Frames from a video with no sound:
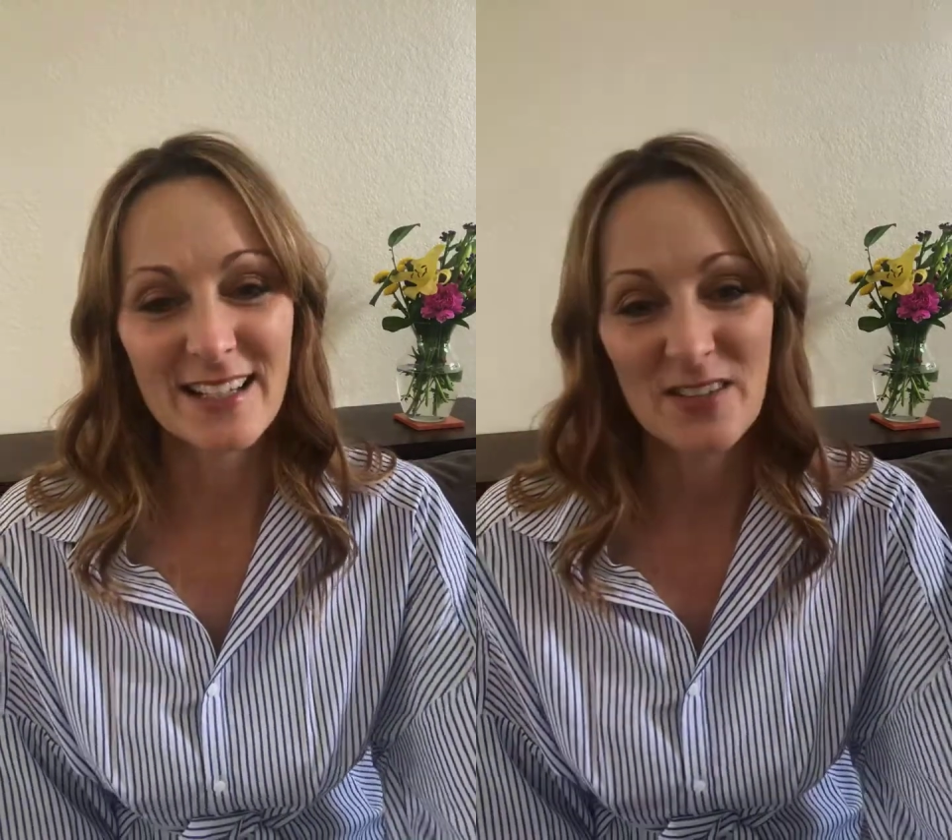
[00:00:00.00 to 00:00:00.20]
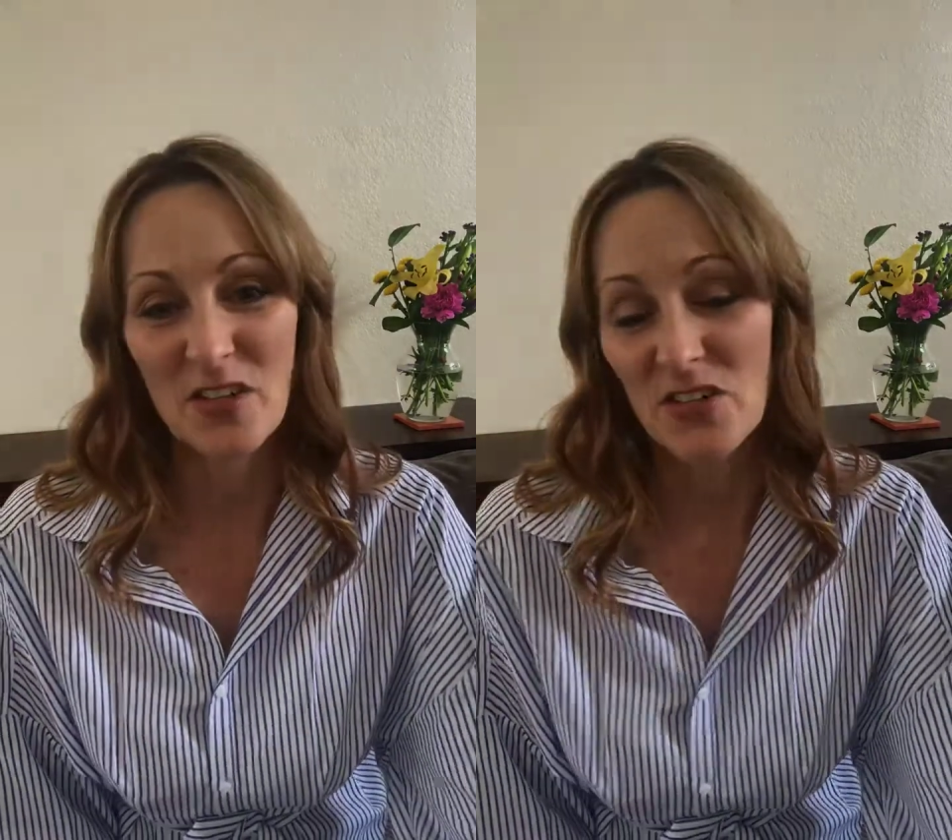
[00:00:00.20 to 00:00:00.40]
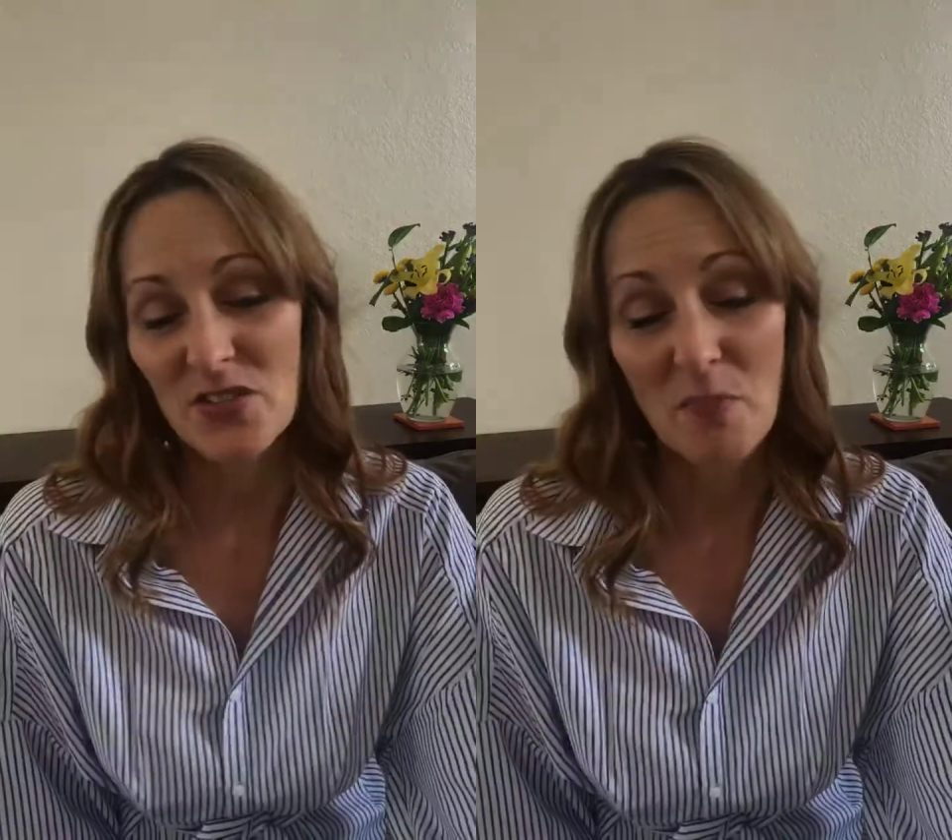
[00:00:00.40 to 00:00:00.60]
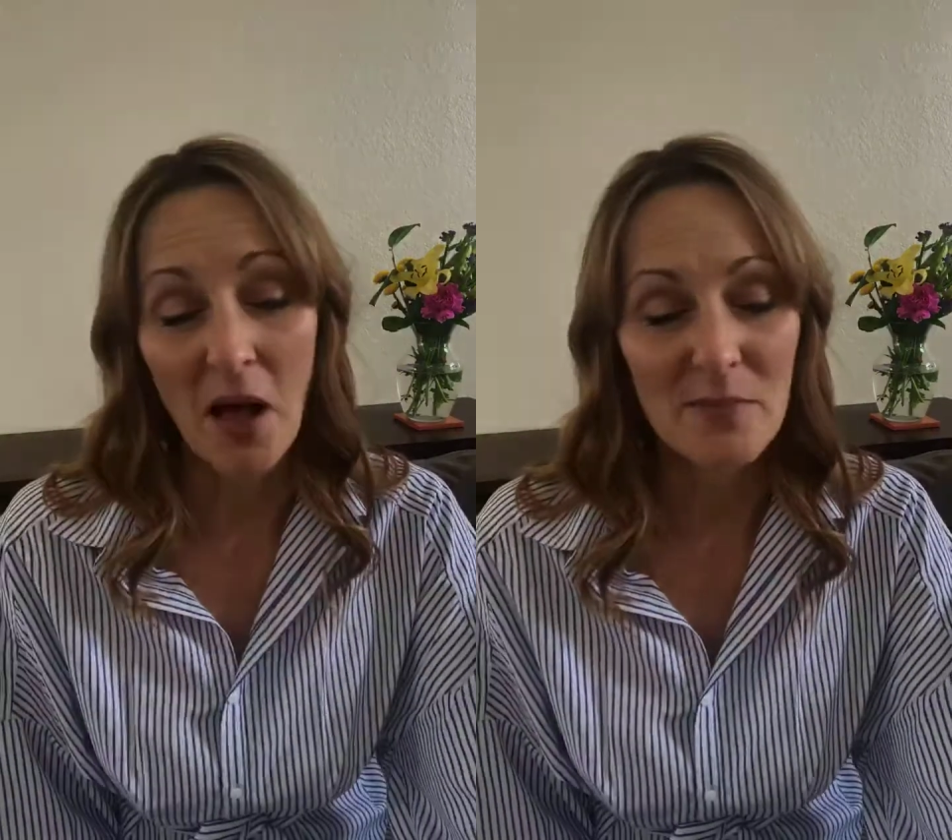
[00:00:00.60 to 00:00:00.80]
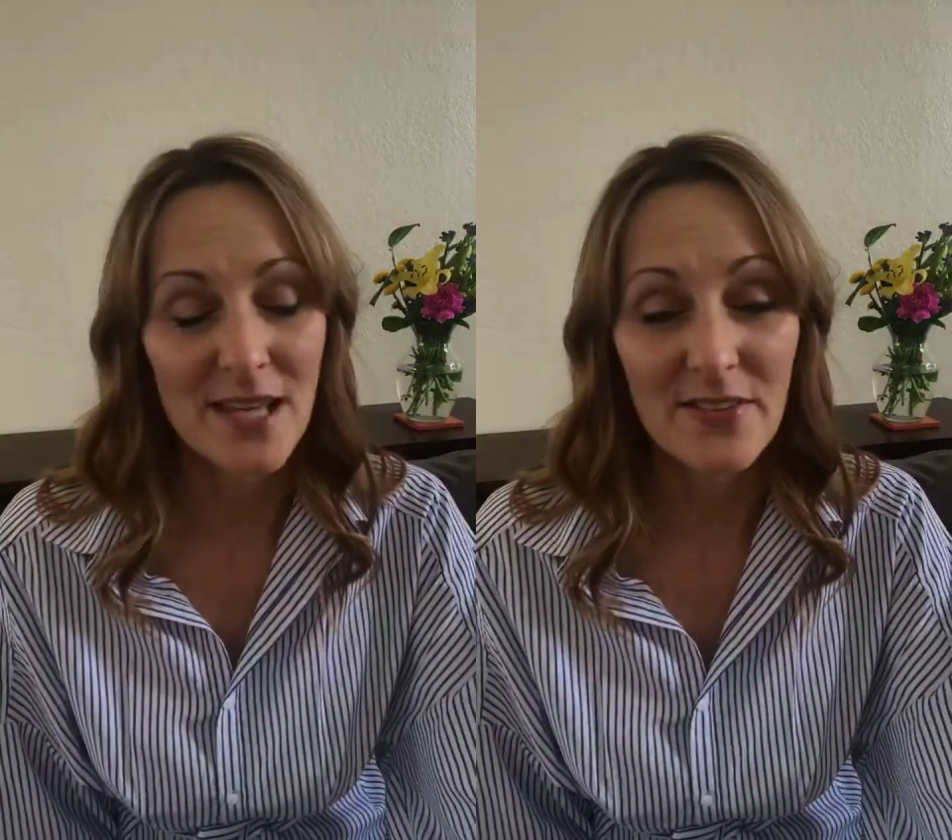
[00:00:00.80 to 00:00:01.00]
There's
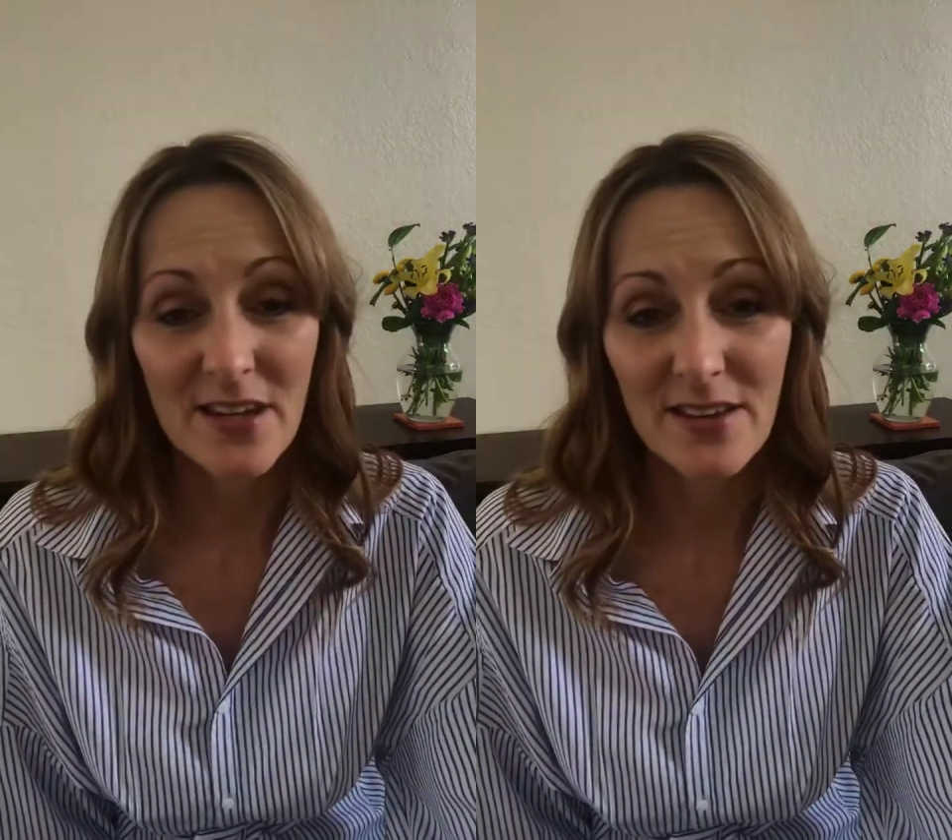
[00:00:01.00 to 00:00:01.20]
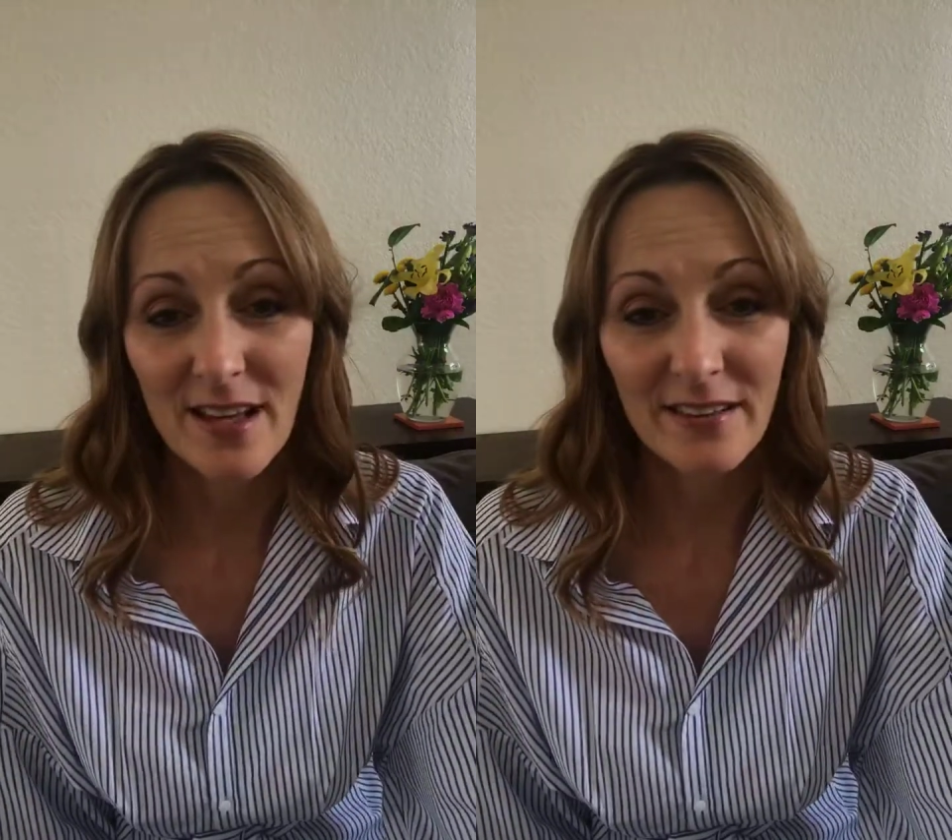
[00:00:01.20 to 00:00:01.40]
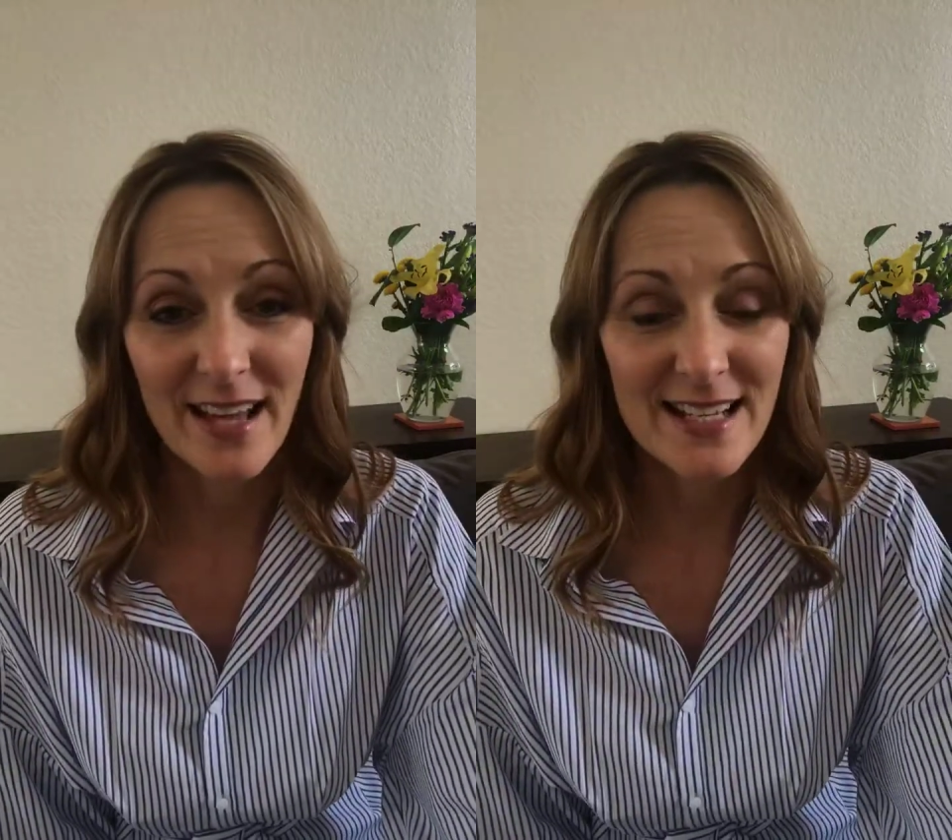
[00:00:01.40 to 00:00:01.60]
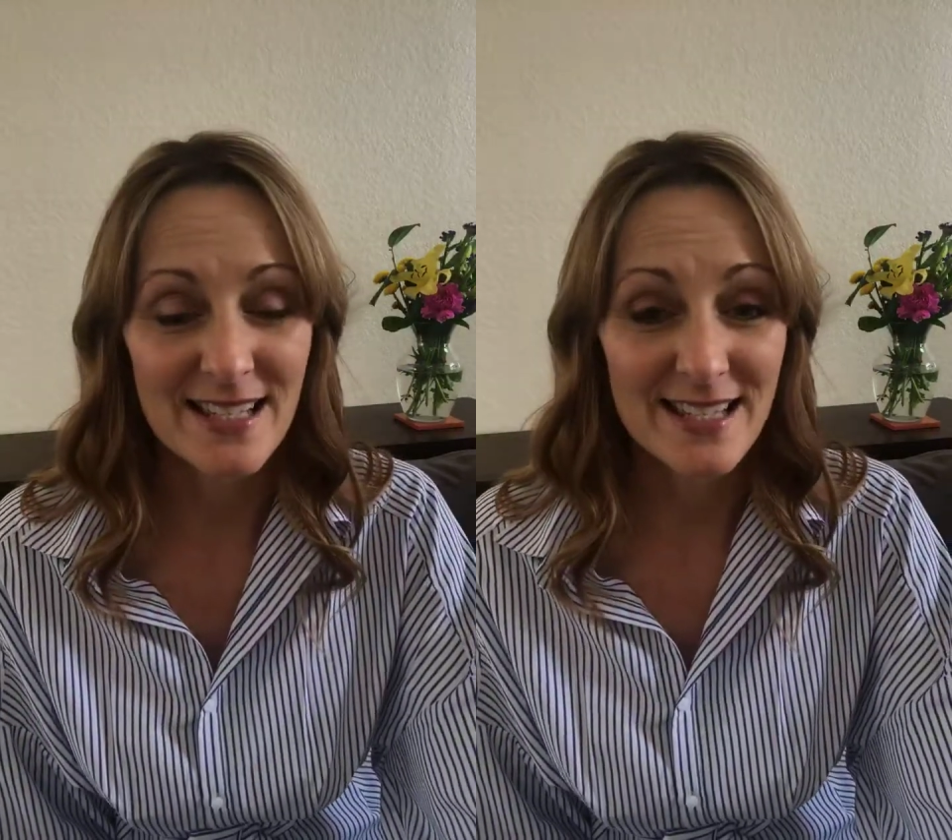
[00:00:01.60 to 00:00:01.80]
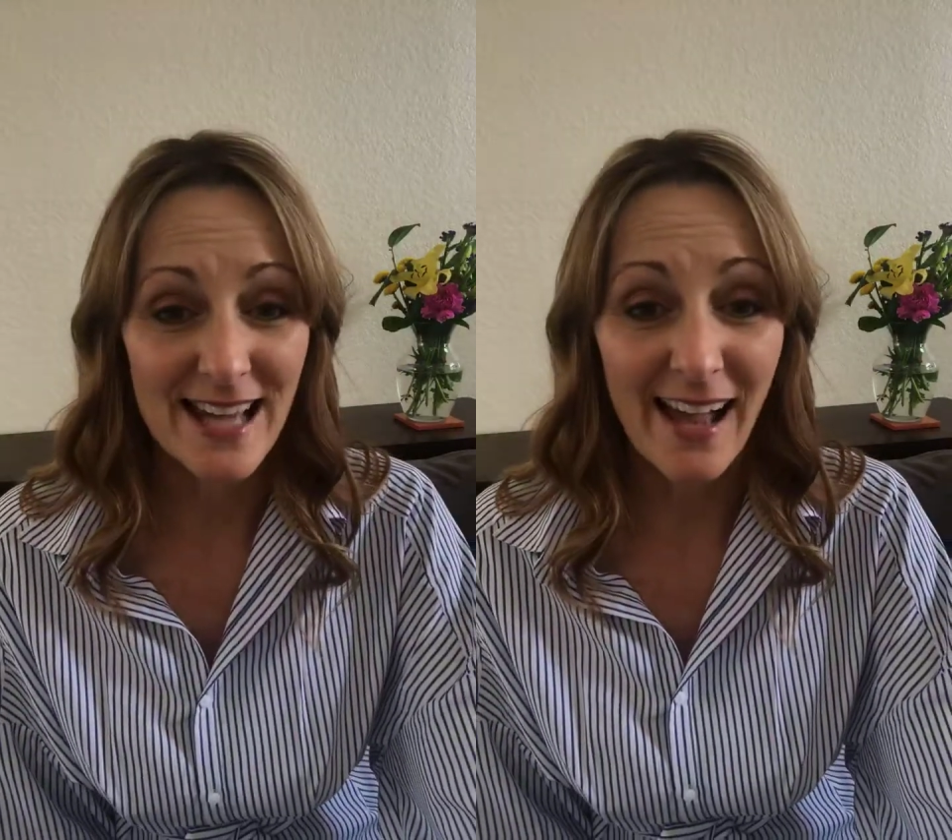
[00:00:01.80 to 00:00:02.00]
moms out there that like
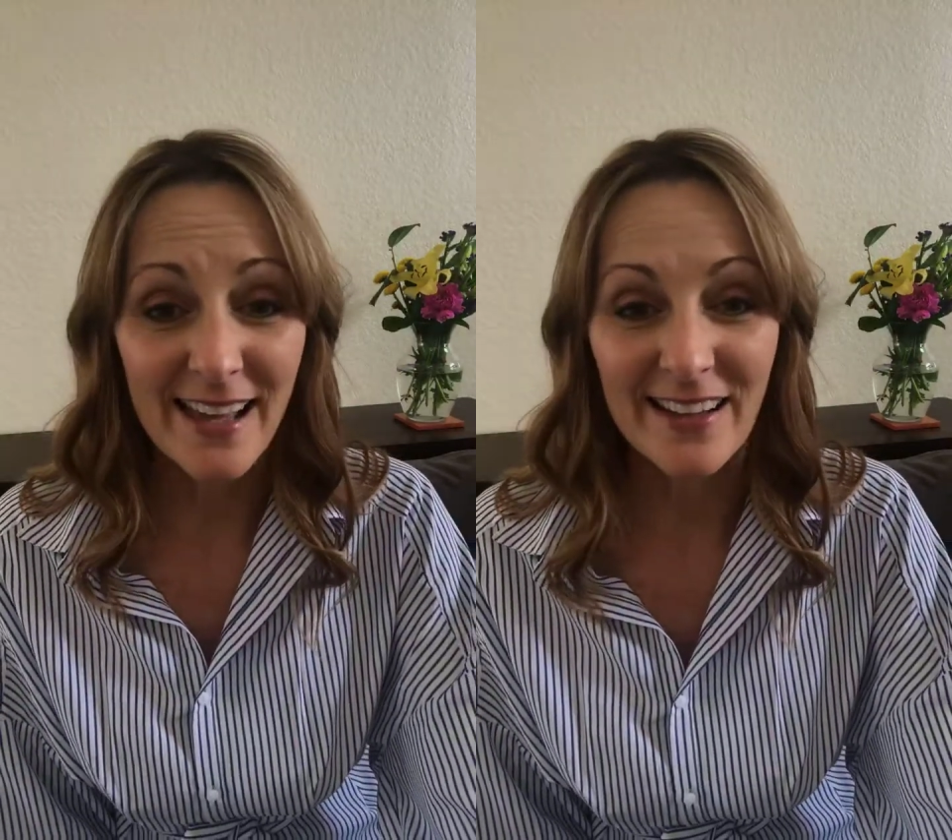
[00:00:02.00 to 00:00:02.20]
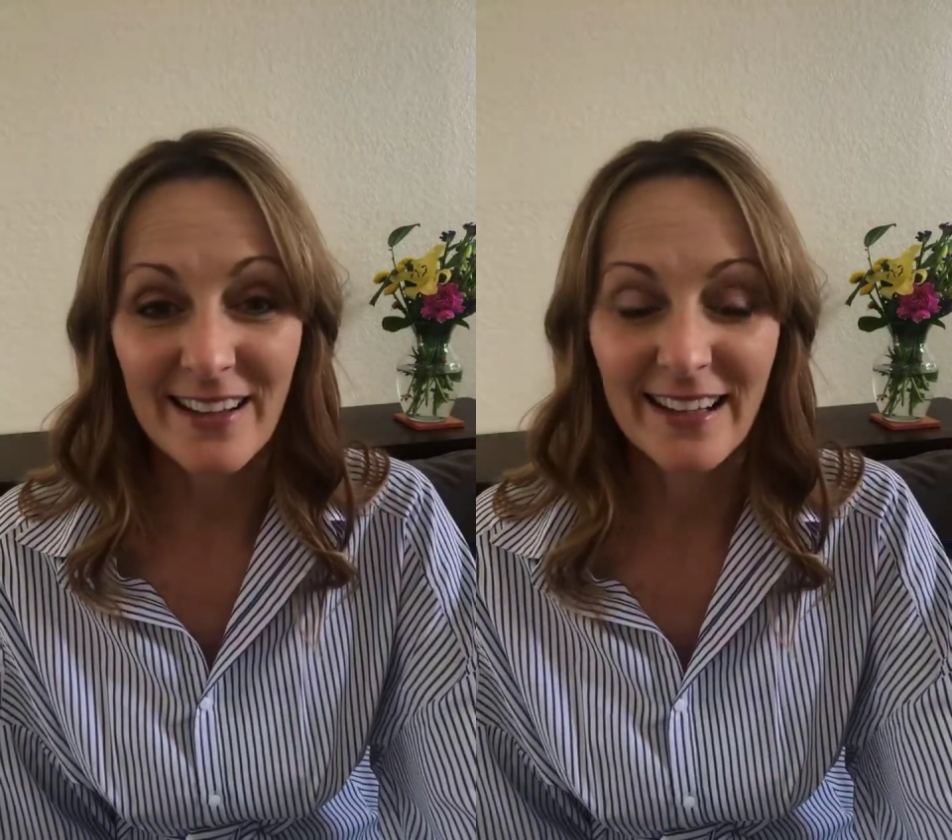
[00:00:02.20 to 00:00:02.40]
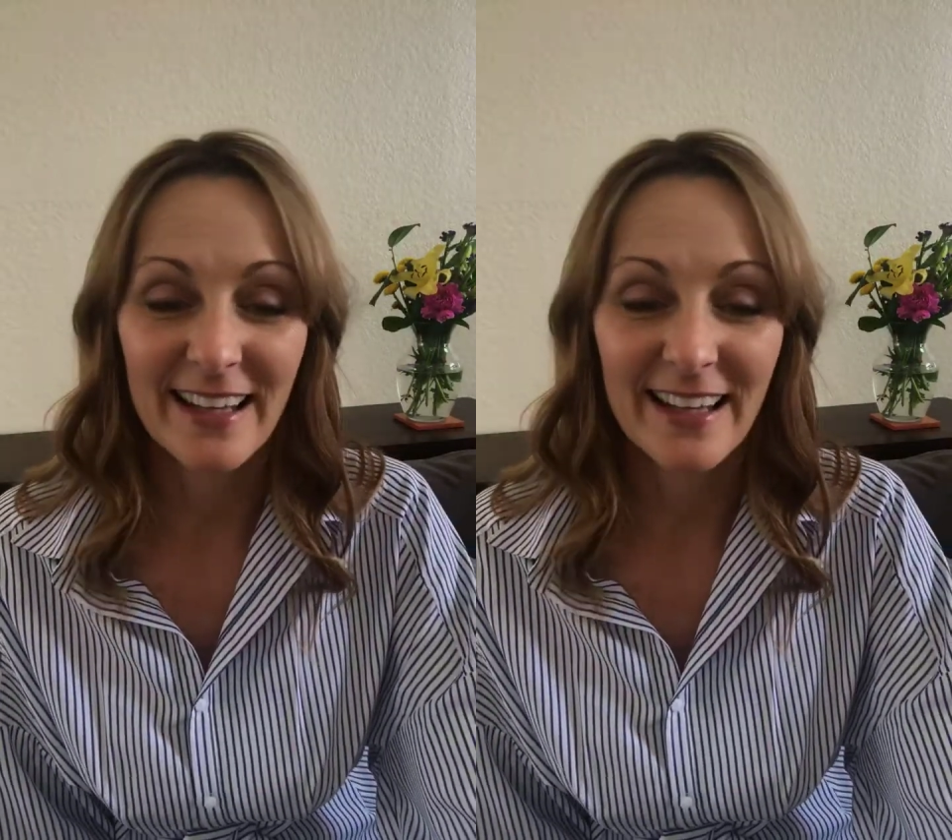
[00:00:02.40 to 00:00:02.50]
style,